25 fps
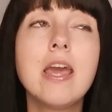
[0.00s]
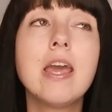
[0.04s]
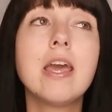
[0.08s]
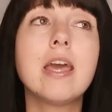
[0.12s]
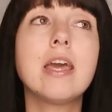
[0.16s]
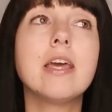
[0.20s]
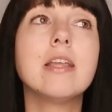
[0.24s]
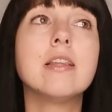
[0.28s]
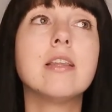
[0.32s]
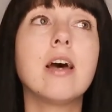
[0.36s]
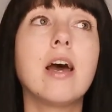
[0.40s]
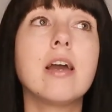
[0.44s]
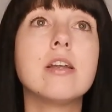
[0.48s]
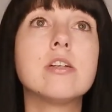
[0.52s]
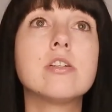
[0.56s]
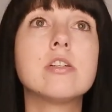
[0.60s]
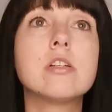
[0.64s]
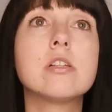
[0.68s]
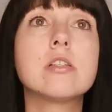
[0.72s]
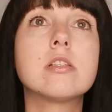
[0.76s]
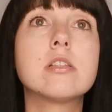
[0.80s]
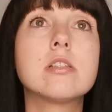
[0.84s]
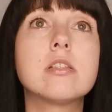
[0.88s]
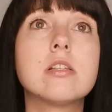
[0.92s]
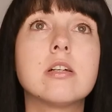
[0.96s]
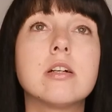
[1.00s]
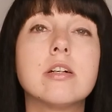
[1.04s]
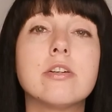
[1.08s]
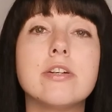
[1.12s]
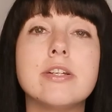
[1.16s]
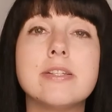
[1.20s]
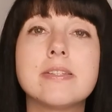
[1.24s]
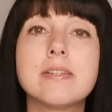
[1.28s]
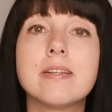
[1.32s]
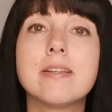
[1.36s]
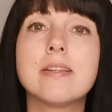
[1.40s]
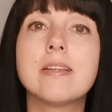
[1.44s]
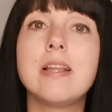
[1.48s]
and I just uh,
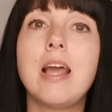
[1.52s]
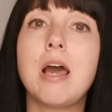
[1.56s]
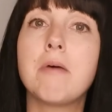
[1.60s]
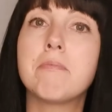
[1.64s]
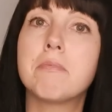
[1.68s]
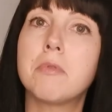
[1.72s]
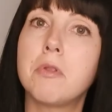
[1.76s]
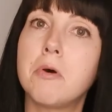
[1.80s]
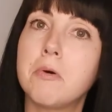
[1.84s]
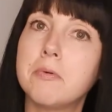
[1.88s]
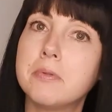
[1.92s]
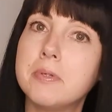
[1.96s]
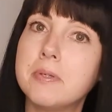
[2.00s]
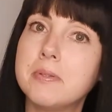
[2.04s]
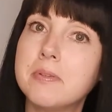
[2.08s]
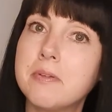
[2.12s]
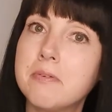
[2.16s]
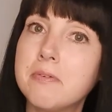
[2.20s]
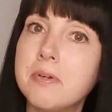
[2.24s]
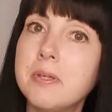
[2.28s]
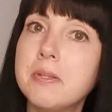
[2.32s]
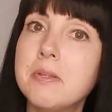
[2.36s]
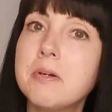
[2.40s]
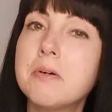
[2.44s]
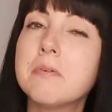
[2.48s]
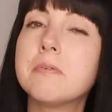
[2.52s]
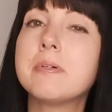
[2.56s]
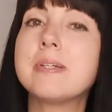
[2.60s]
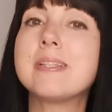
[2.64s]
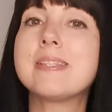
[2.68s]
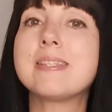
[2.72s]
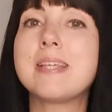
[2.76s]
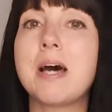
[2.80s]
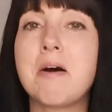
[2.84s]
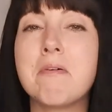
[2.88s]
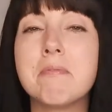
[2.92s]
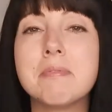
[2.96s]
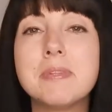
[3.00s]
recently uploaded a video with
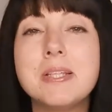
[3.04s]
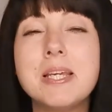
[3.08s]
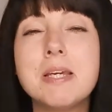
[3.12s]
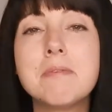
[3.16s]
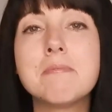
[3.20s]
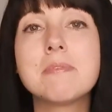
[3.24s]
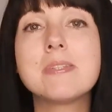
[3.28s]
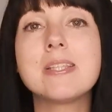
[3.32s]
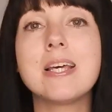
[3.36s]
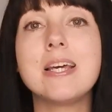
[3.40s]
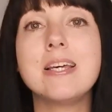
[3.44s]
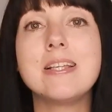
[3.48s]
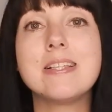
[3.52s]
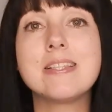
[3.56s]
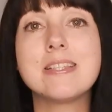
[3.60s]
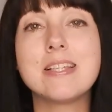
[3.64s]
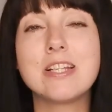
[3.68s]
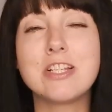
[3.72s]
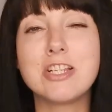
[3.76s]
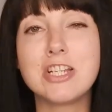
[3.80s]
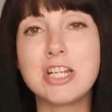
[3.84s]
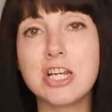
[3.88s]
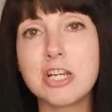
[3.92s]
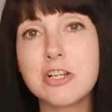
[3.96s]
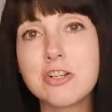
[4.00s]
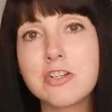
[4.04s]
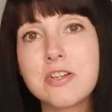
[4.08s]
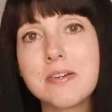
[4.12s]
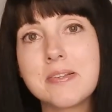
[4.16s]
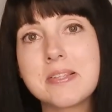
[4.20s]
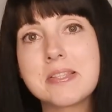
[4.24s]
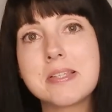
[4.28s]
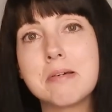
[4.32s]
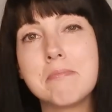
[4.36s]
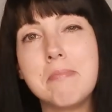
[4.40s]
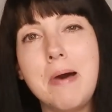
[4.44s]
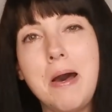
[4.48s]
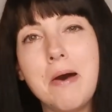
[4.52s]
some tips and
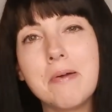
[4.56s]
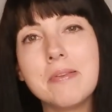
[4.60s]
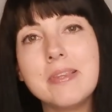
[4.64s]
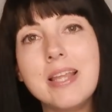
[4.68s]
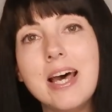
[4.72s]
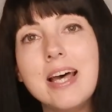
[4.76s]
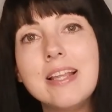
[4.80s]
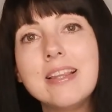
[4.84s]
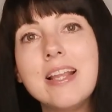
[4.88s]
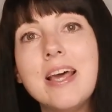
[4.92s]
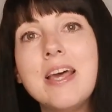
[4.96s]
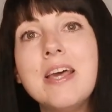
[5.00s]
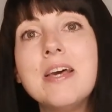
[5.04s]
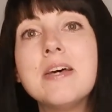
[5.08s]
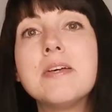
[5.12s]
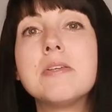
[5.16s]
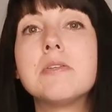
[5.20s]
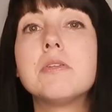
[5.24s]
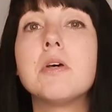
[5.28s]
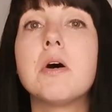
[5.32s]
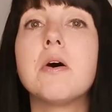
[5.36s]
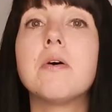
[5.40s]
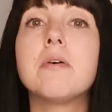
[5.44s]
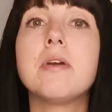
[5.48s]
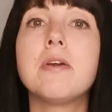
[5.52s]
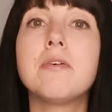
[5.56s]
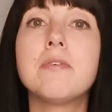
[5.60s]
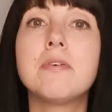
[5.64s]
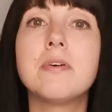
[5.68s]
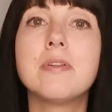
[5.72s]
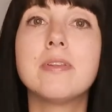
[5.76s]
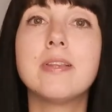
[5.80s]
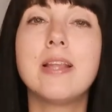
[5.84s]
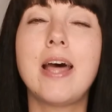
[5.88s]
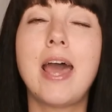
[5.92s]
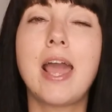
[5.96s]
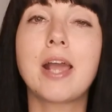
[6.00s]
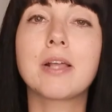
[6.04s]
suggestions about that so if
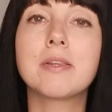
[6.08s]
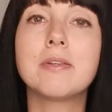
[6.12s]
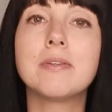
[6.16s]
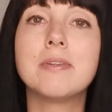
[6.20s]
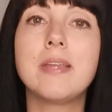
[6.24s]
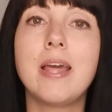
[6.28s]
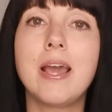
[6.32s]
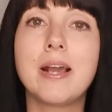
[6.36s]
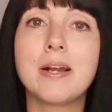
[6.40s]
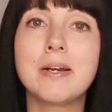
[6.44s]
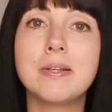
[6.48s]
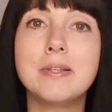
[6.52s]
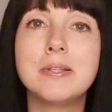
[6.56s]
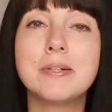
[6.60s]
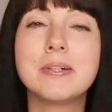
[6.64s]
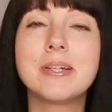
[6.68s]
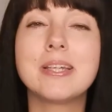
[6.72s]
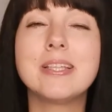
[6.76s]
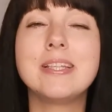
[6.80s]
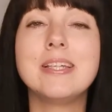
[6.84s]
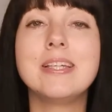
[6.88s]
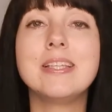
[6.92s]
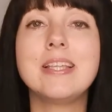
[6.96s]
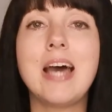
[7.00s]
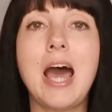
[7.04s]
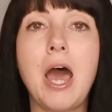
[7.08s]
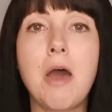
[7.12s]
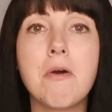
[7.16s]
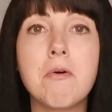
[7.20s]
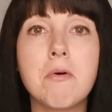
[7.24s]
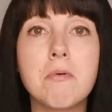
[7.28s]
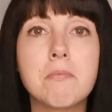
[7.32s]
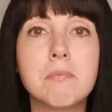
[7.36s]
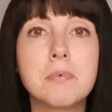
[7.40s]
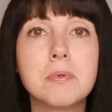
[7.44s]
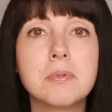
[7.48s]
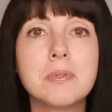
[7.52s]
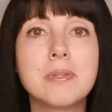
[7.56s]
you'd like to take a look at it I
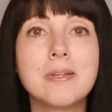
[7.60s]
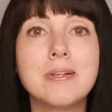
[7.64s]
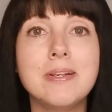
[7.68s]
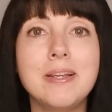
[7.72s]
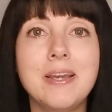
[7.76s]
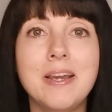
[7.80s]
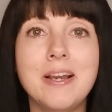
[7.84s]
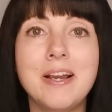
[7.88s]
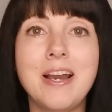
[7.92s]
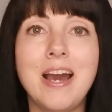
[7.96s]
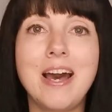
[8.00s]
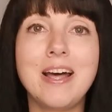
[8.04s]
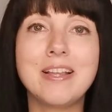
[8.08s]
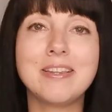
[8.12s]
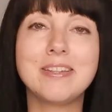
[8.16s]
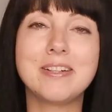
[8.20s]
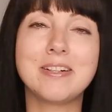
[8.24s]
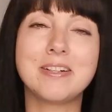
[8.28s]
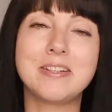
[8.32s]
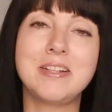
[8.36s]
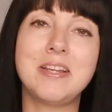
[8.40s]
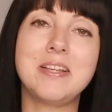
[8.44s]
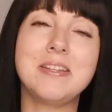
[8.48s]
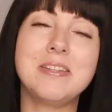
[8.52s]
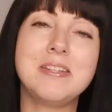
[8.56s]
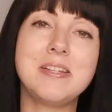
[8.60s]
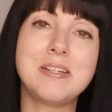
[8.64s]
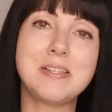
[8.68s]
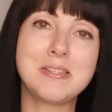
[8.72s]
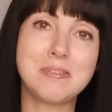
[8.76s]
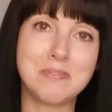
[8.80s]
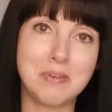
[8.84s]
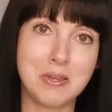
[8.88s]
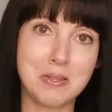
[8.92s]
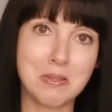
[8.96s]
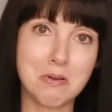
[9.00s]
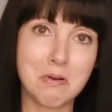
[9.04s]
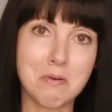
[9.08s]
will put a link underneath this
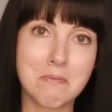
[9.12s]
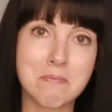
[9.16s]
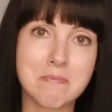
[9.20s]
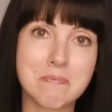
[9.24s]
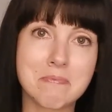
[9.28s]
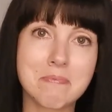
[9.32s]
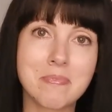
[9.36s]
video.